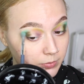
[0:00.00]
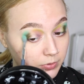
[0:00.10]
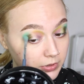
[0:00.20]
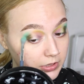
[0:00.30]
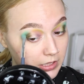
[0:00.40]

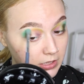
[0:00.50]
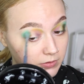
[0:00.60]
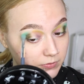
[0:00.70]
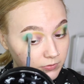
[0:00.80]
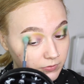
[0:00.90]
blend it
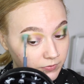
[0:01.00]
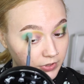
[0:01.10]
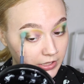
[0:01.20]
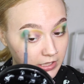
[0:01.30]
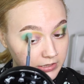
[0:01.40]
out
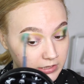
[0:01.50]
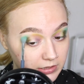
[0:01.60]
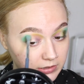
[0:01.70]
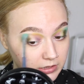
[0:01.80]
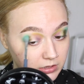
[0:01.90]
very
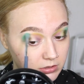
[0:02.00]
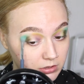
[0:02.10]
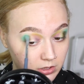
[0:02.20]
nicely.